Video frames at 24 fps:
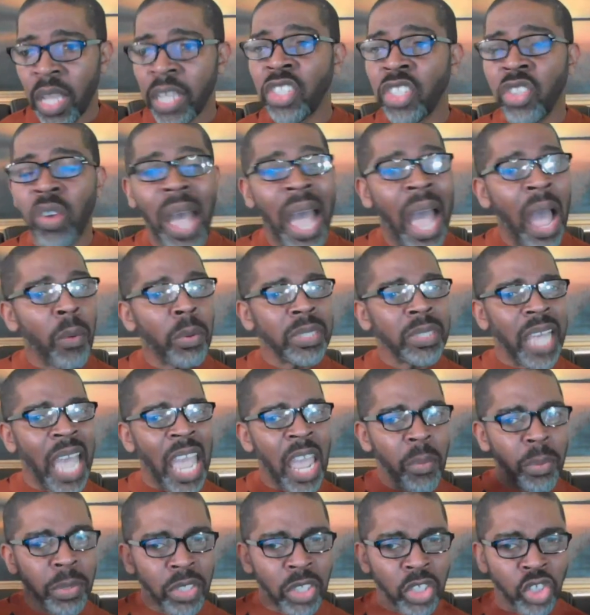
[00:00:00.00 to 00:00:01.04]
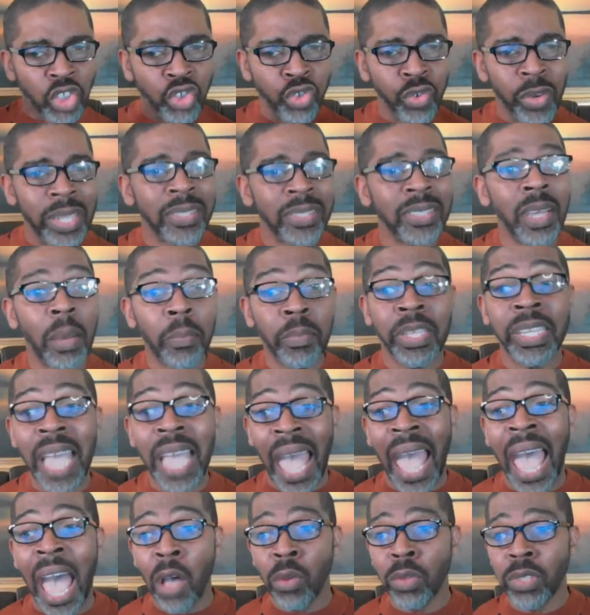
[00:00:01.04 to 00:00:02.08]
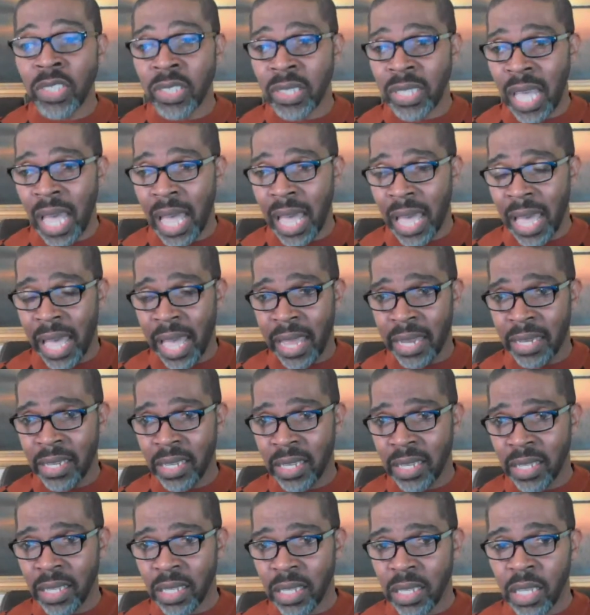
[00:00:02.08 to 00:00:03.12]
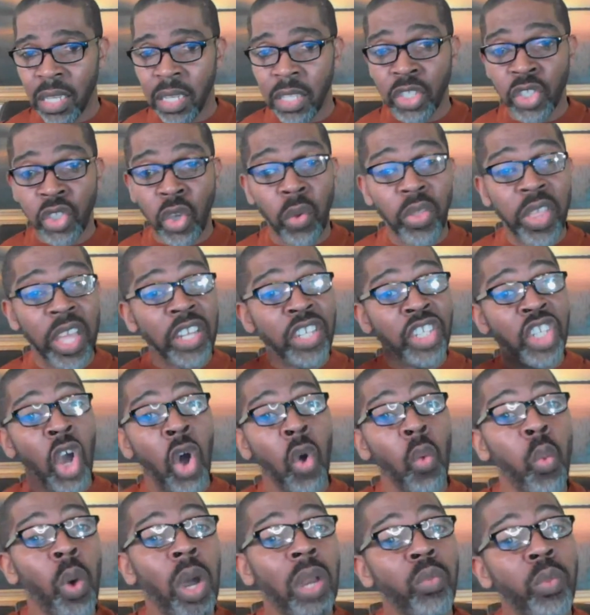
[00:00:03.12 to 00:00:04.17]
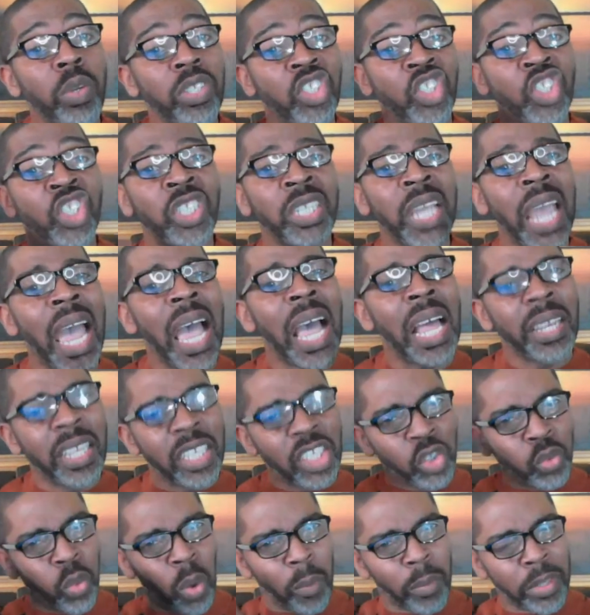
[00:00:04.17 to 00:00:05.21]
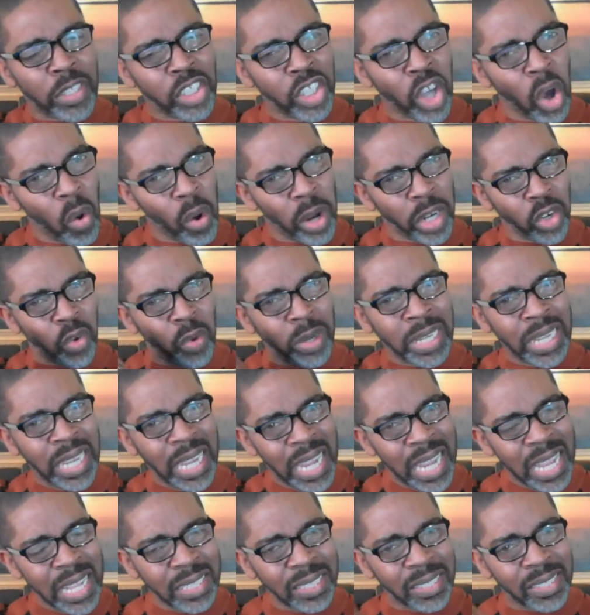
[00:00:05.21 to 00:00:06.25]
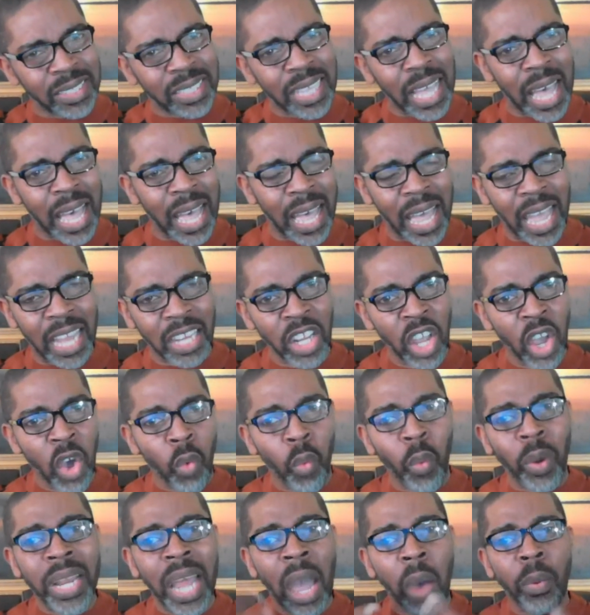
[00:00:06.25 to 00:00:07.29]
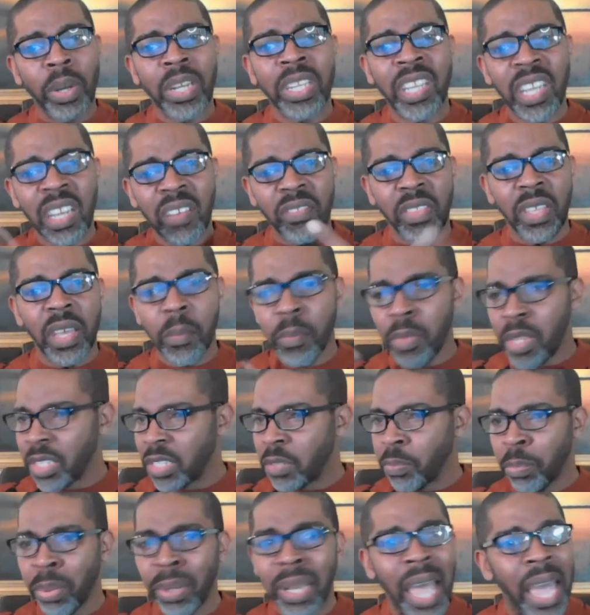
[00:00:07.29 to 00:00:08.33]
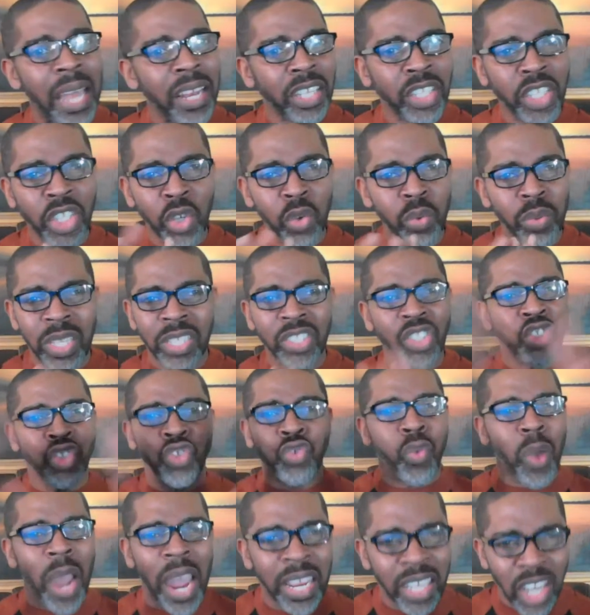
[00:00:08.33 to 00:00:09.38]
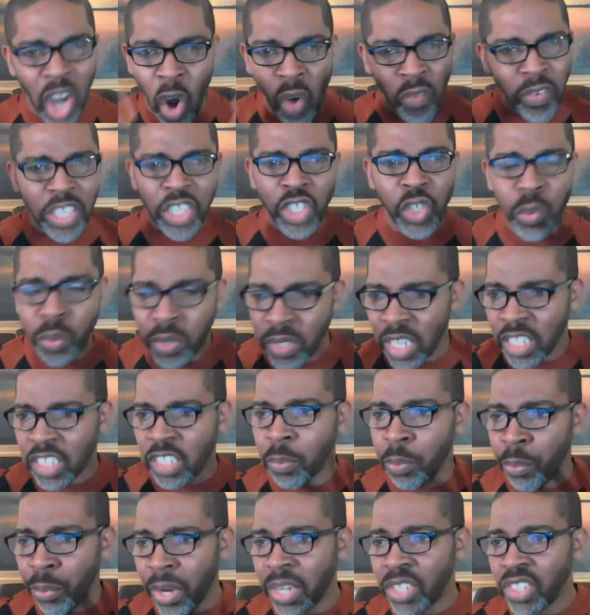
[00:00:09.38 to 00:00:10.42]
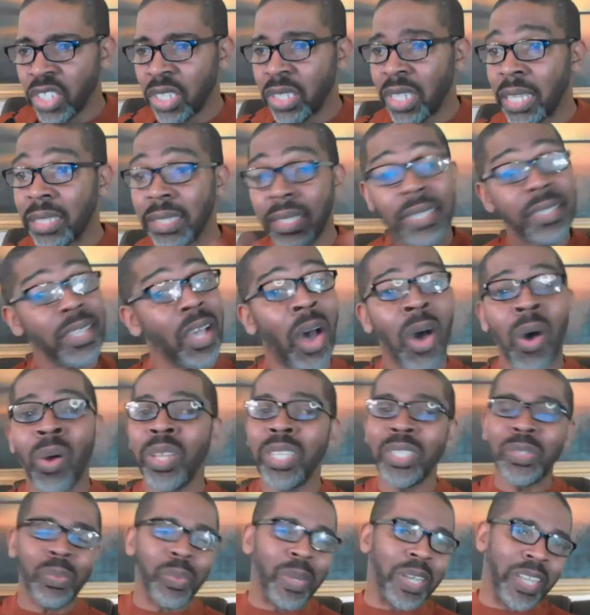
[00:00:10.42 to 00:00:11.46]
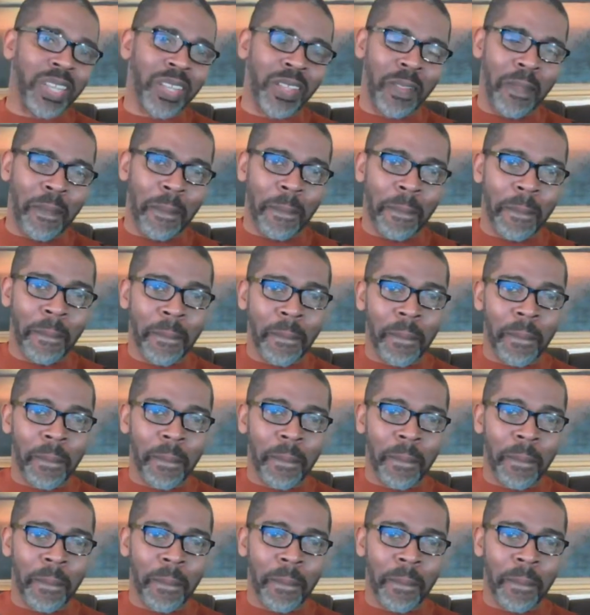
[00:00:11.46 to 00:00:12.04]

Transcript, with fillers: And so I was able to dress up the outside so that no one would challenge what was going on inside when I would give them this platitude, this trite, overused expression that says, all is well.